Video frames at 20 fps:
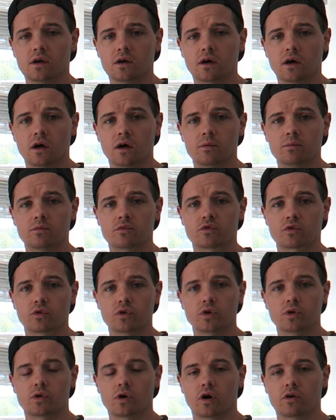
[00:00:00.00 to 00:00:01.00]
For
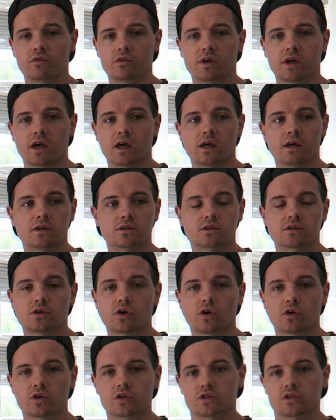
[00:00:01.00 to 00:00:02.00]
all you coffee haters and
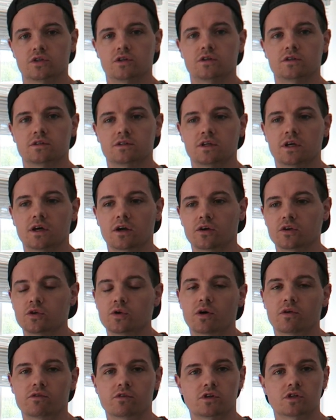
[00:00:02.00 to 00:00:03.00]
connoisseurs, yeah, I
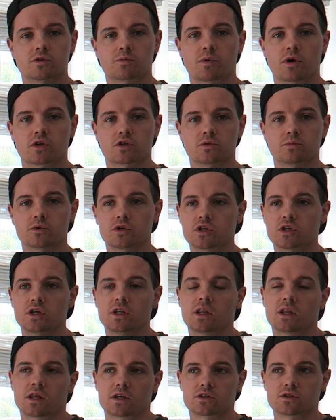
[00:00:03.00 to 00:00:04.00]
do have an espresso
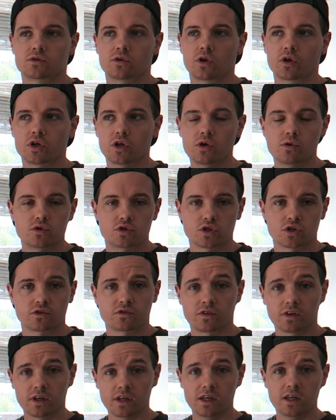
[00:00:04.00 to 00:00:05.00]
machine, and that's all I use,
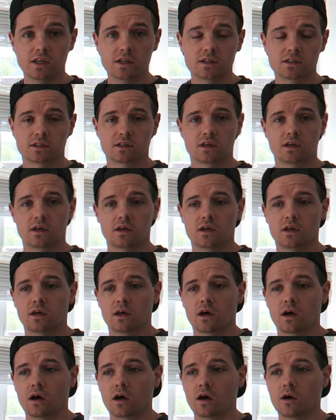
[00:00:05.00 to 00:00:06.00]
just for ease.
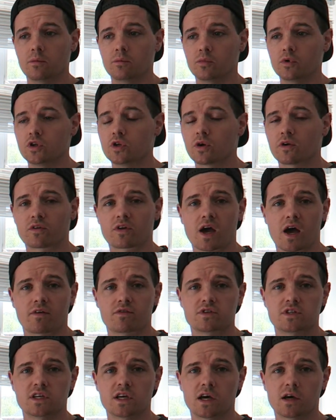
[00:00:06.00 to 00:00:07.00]
We do have a
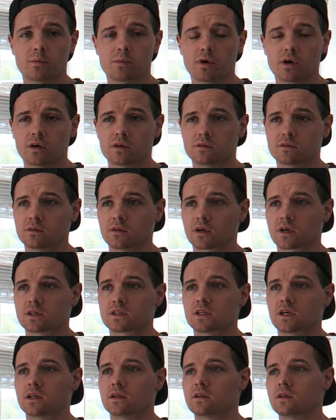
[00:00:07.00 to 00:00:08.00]
cafetiere, but like I
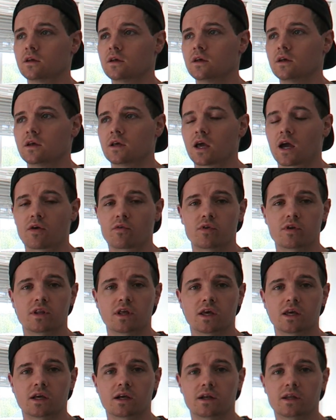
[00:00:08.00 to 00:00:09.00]
said, every
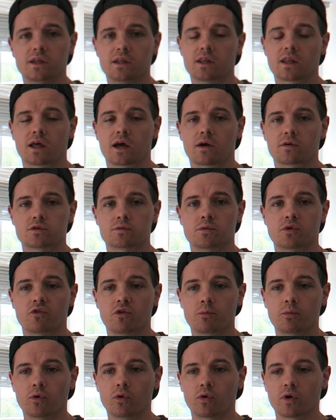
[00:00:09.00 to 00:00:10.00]
day cleaning that was a bit of
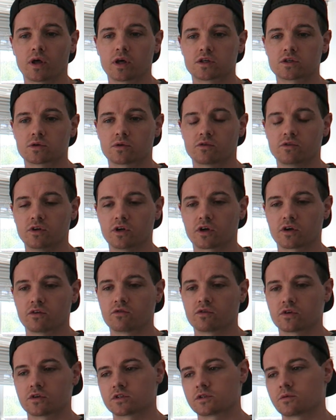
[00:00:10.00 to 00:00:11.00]
a ball ache. So if you're looking
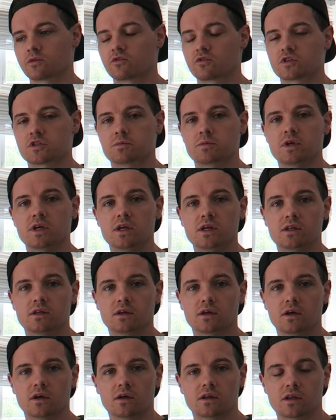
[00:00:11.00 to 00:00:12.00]
for something for speed,
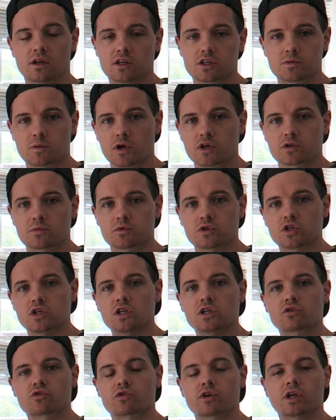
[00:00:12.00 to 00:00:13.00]
an espresso
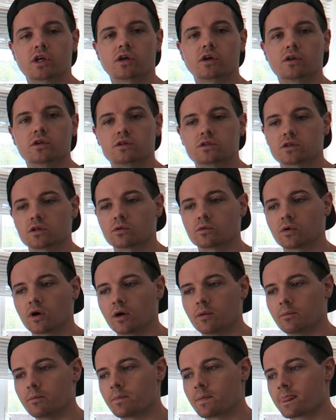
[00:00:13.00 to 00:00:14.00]
machine is really good.
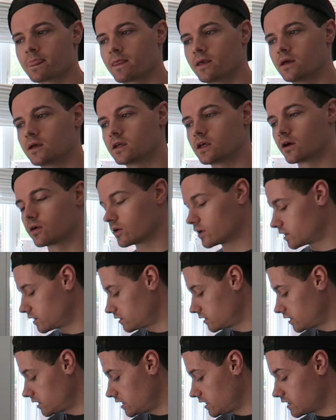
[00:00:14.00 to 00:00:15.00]
So yeah, I'm
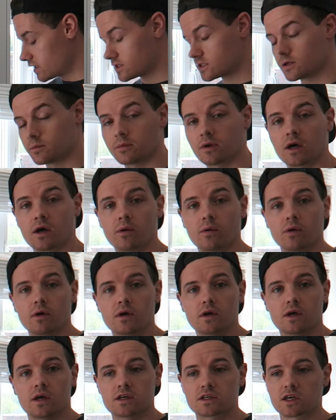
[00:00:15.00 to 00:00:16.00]
going to eat this up now.
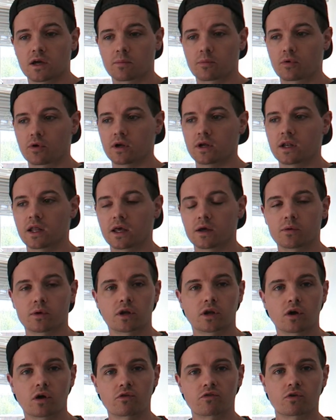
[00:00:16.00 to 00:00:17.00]
It's getting pretty late. We're
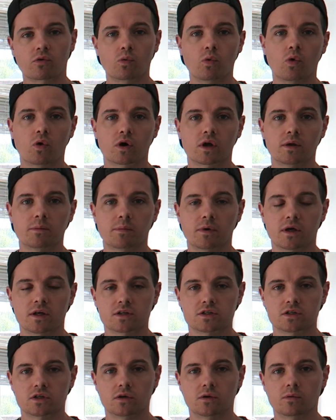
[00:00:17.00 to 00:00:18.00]
going to go for a walk in a
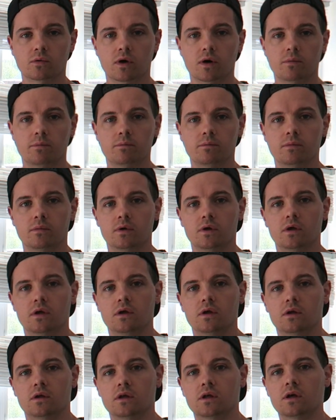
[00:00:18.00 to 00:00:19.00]
bit. So
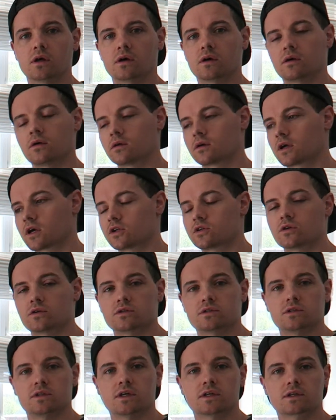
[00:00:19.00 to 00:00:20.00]
yeah, I'll catch you
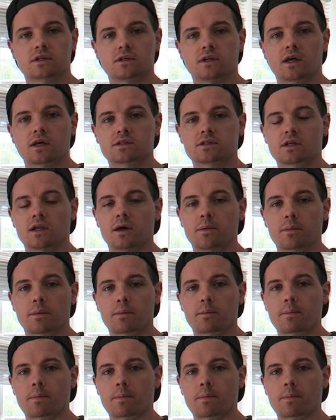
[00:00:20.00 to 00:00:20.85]
guys in the next clip.